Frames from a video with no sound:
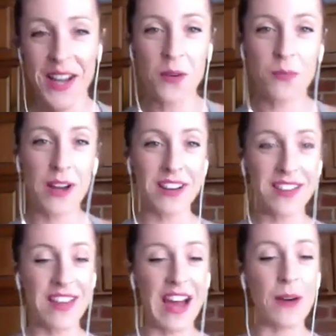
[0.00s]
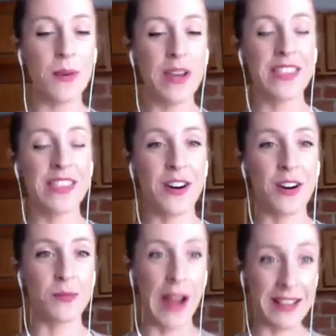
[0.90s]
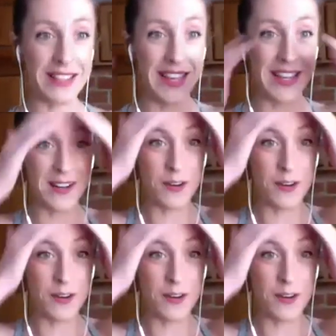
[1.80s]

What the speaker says: run on that with our rally. Oh my